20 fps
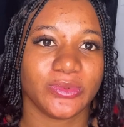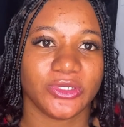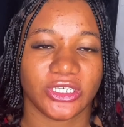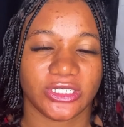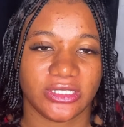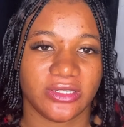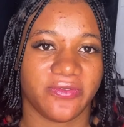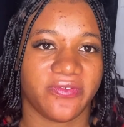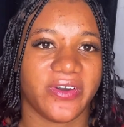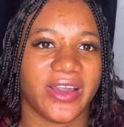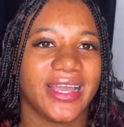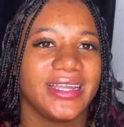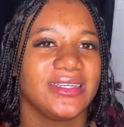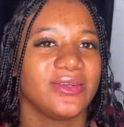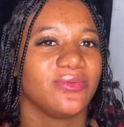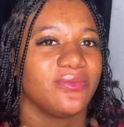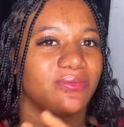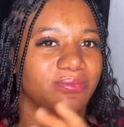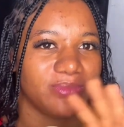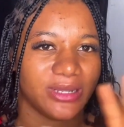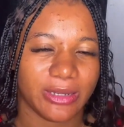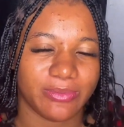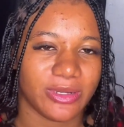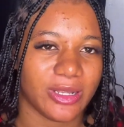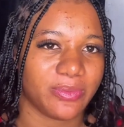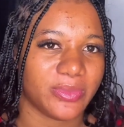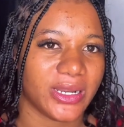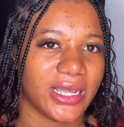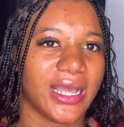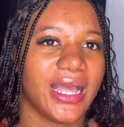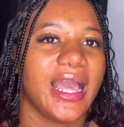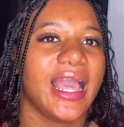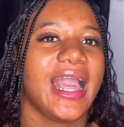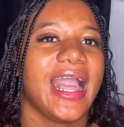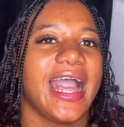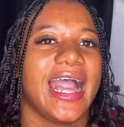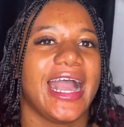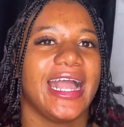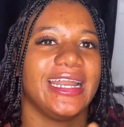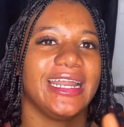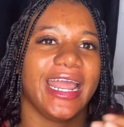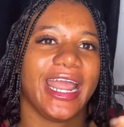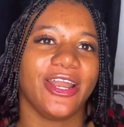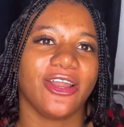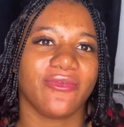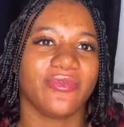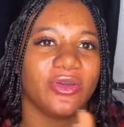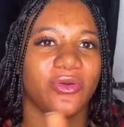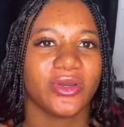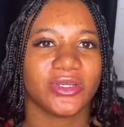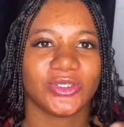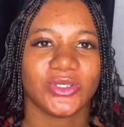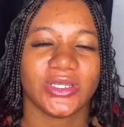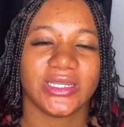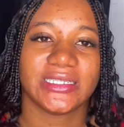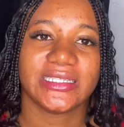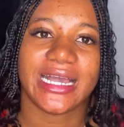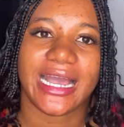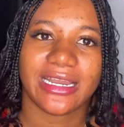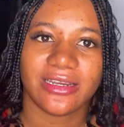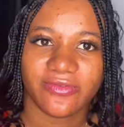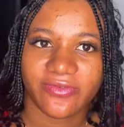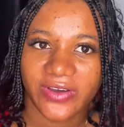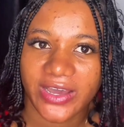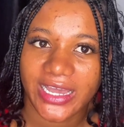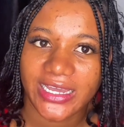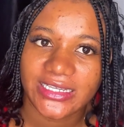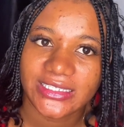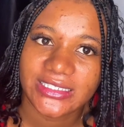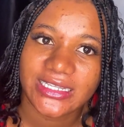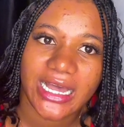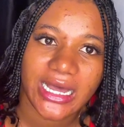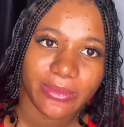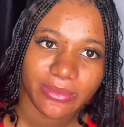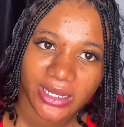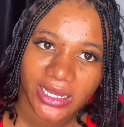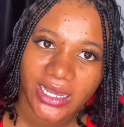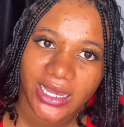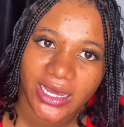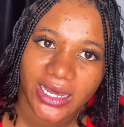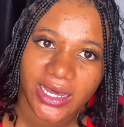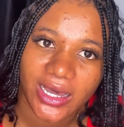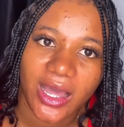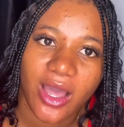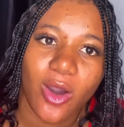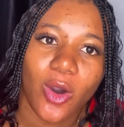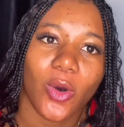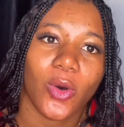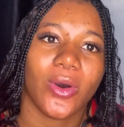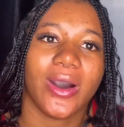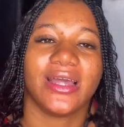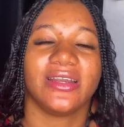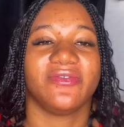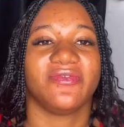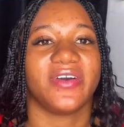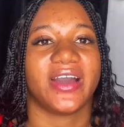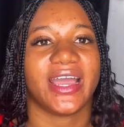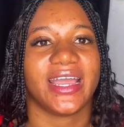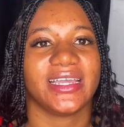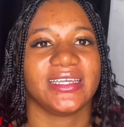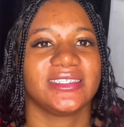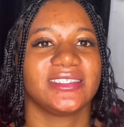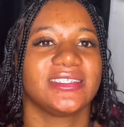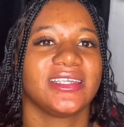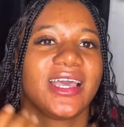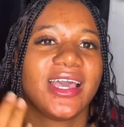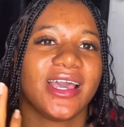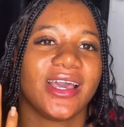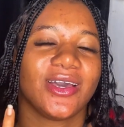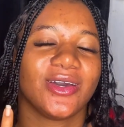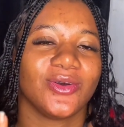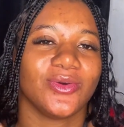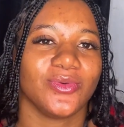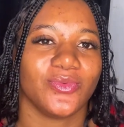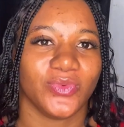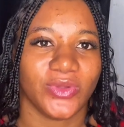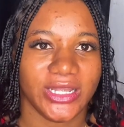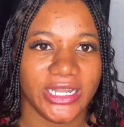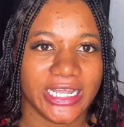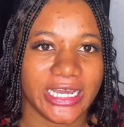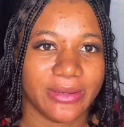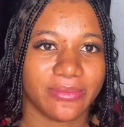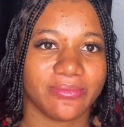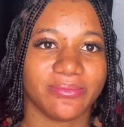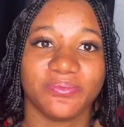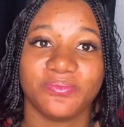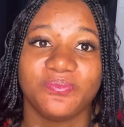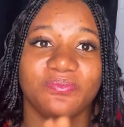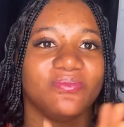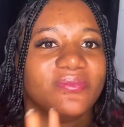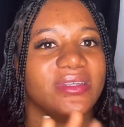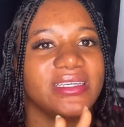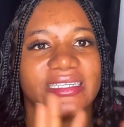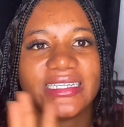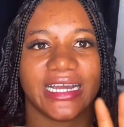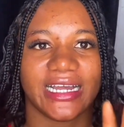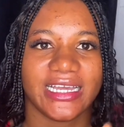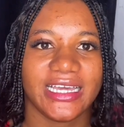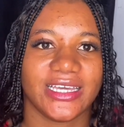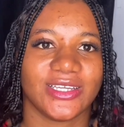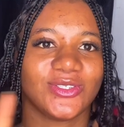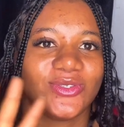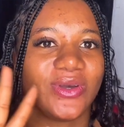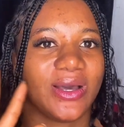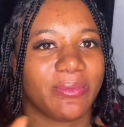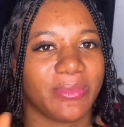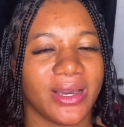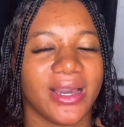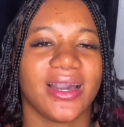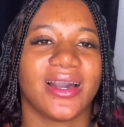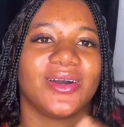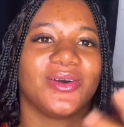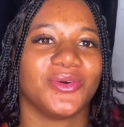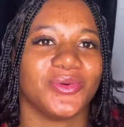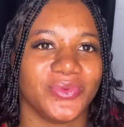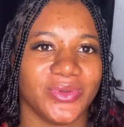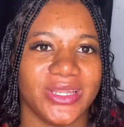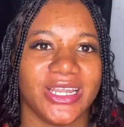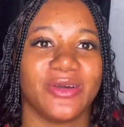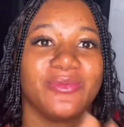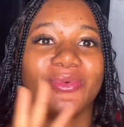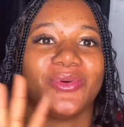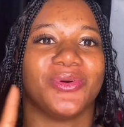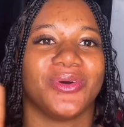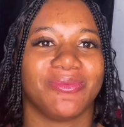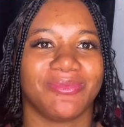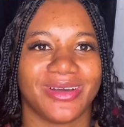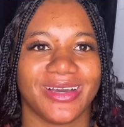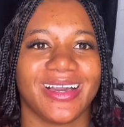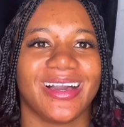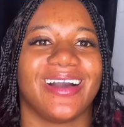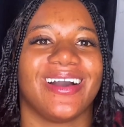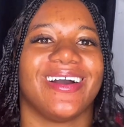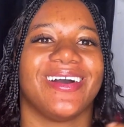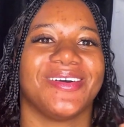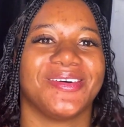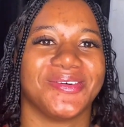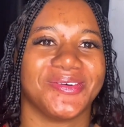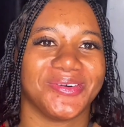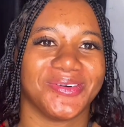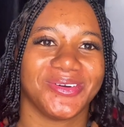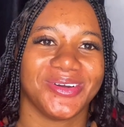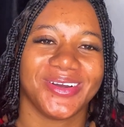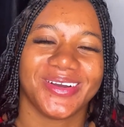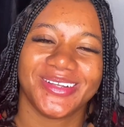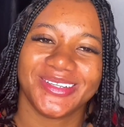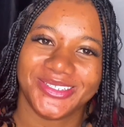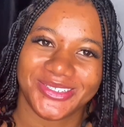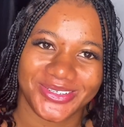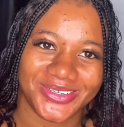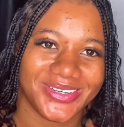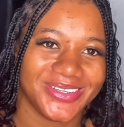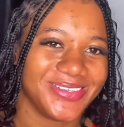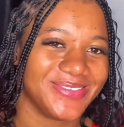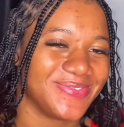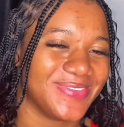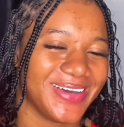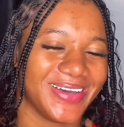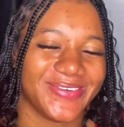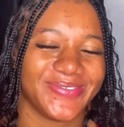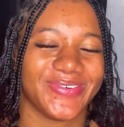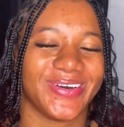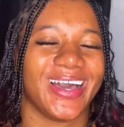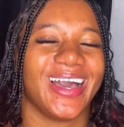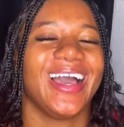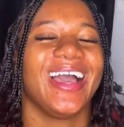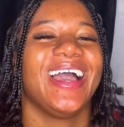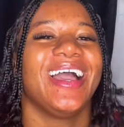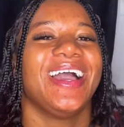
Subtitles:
be justified, blah blah blah. And end of the question is advise Amaka or advise William. In that case, so Amaka or William or Amaka or John, whatever.